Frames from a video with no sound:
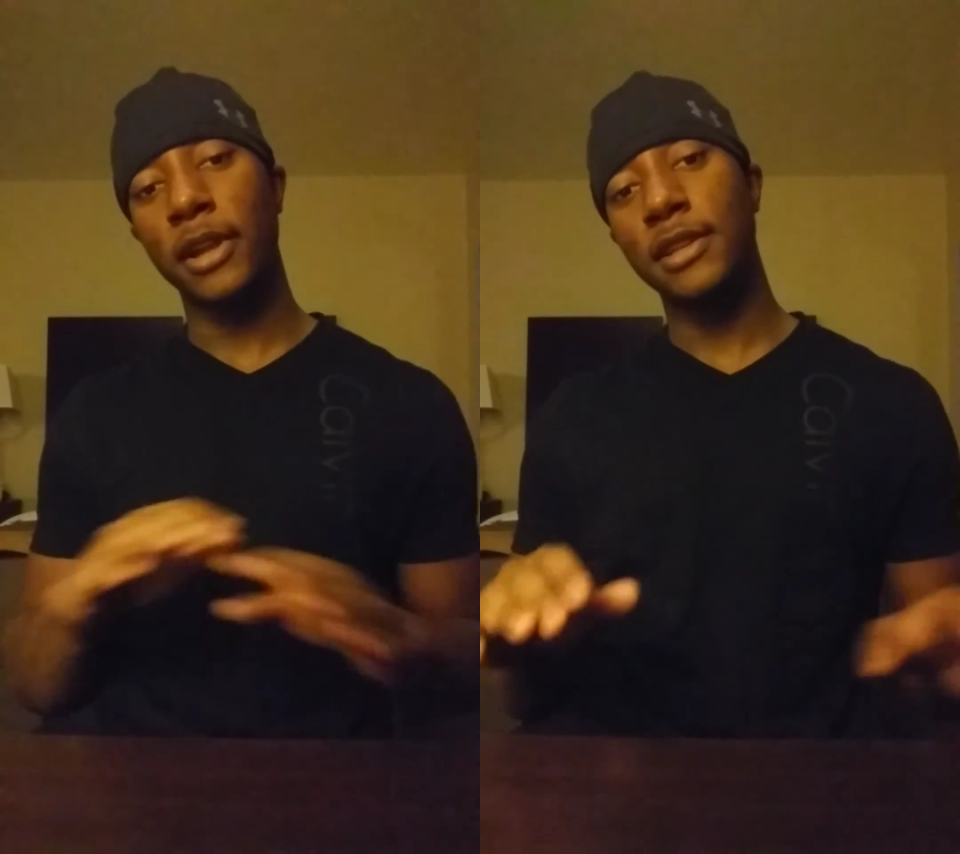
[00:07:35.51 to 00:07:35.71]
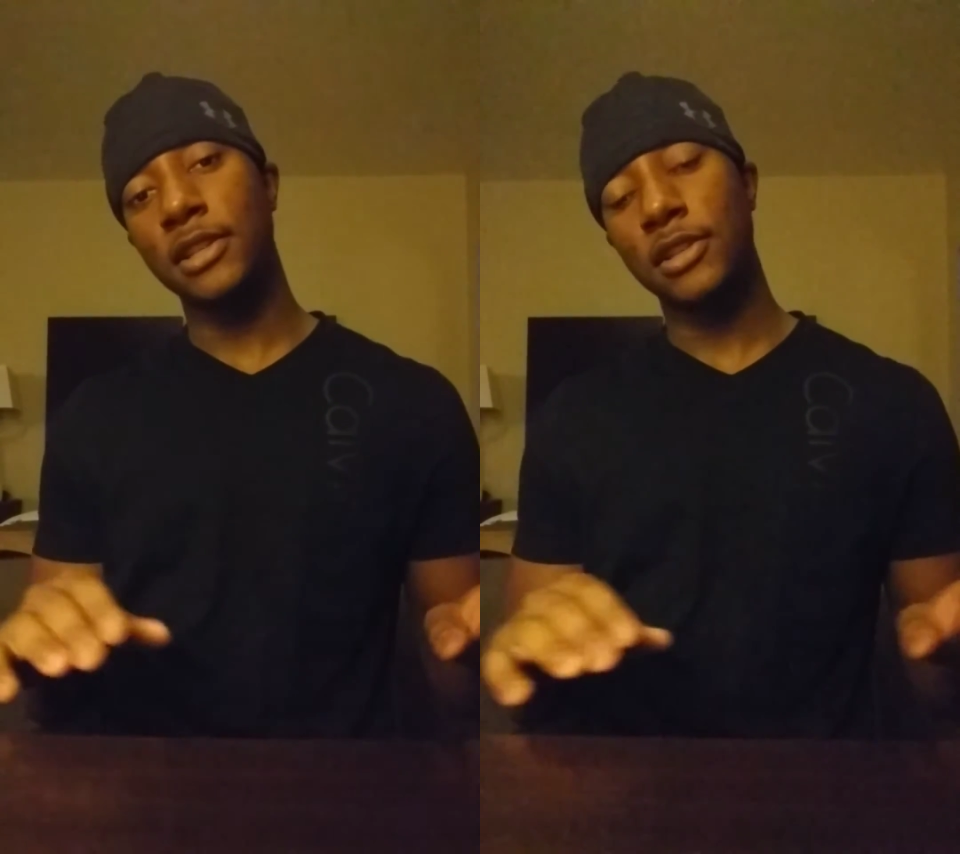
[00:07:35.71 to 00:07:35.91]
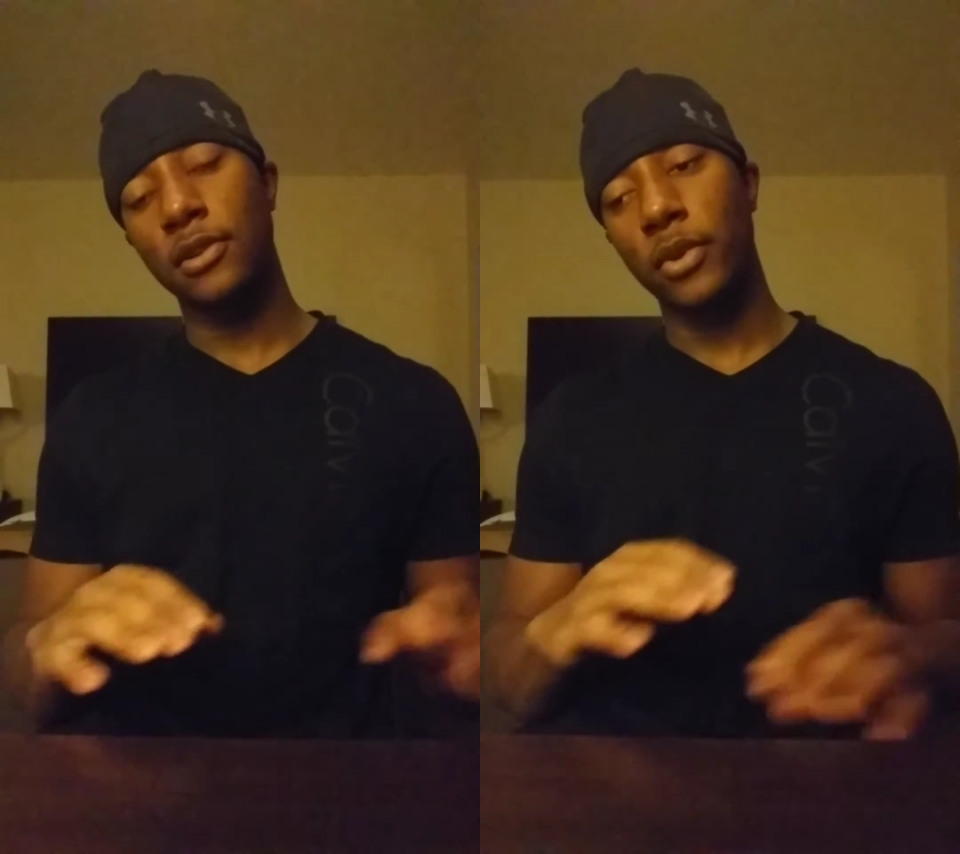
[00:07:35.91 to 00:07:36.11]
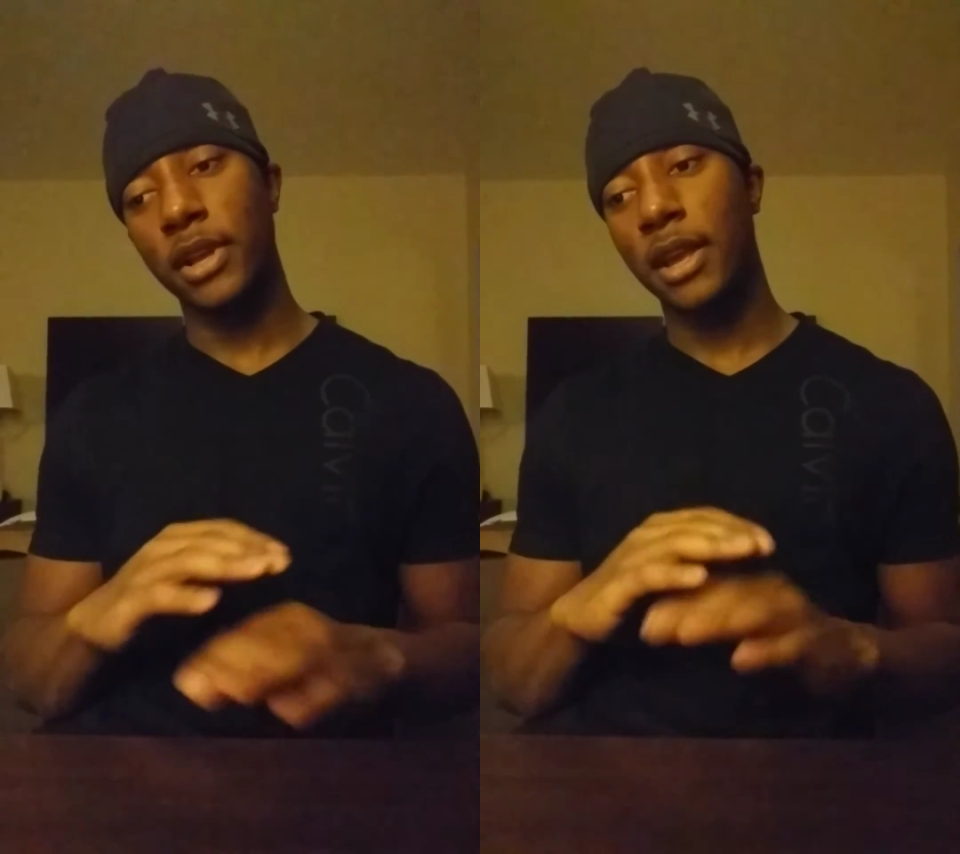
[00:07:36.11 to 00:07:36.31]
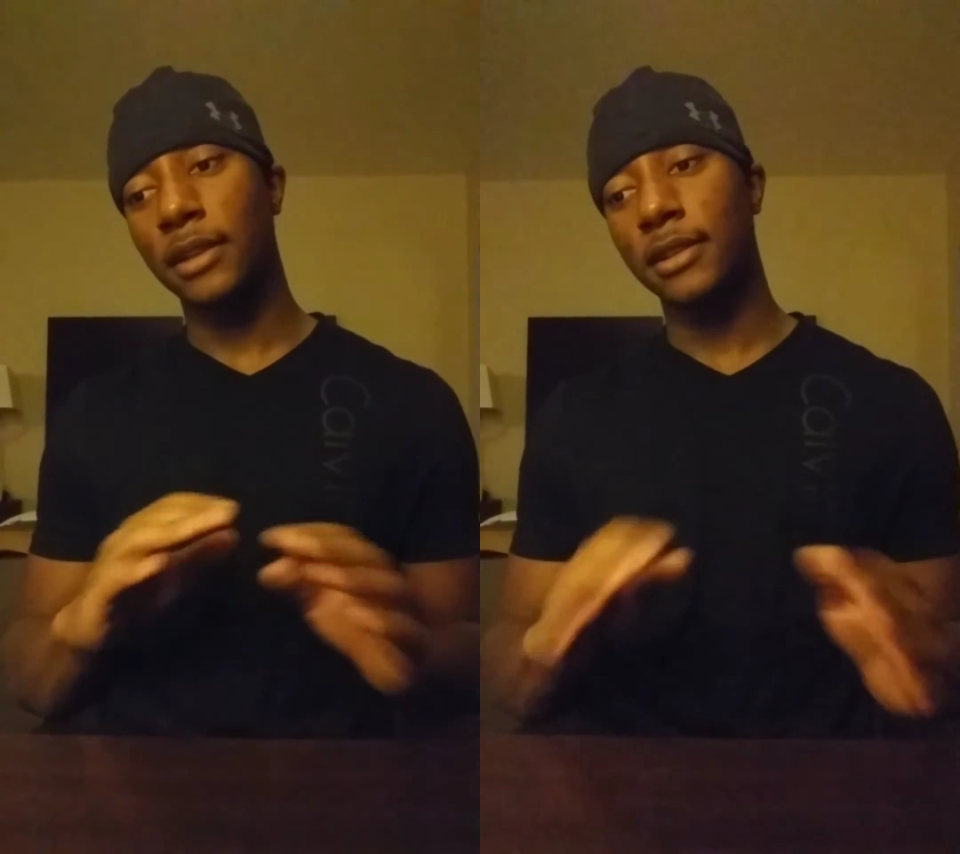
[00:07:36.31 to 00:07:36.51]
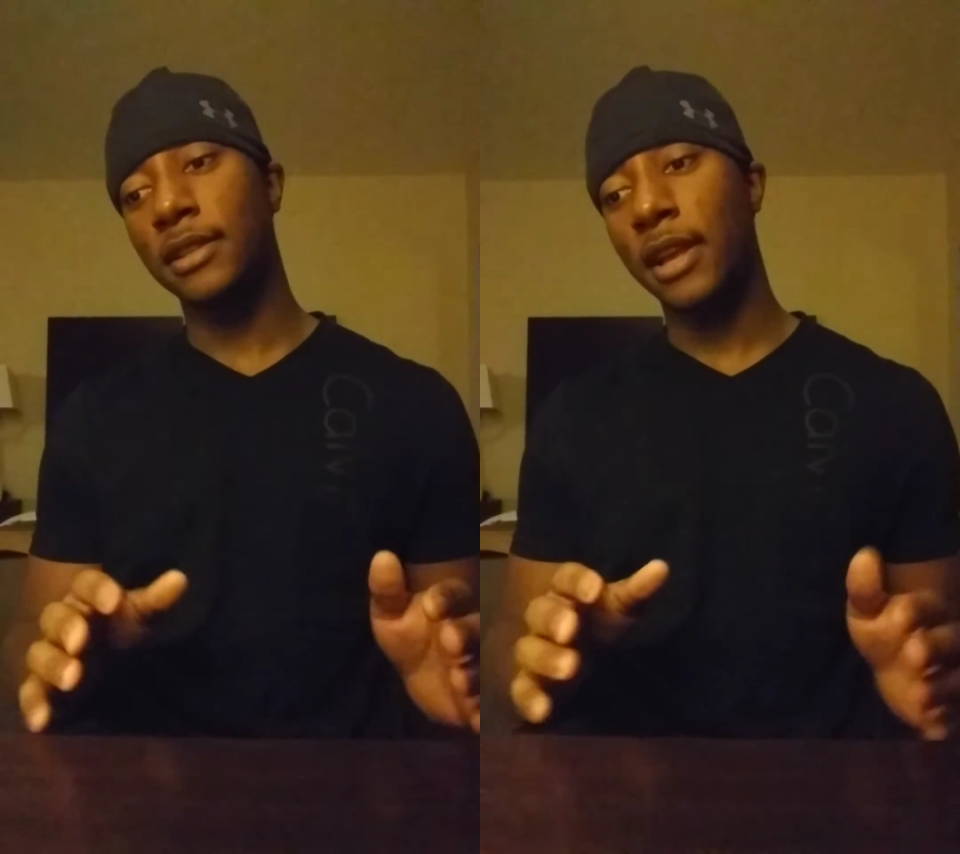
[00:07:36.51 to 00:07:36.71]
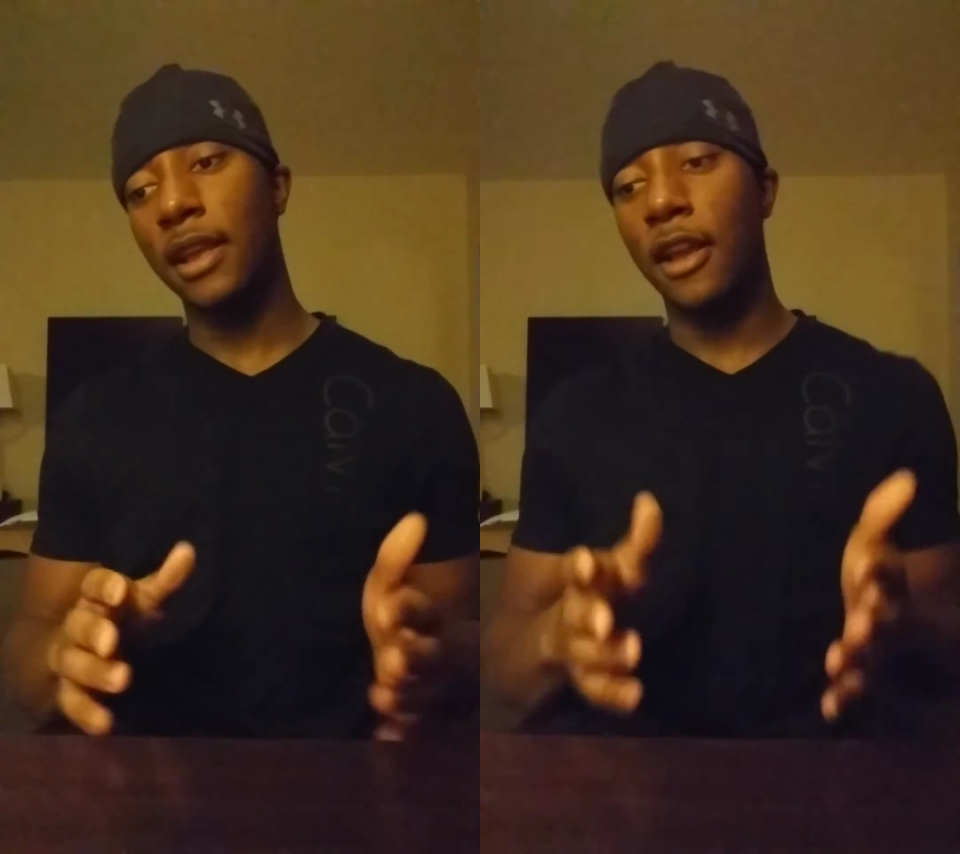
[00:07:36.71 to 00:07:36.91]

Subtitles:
attention to what he has to say,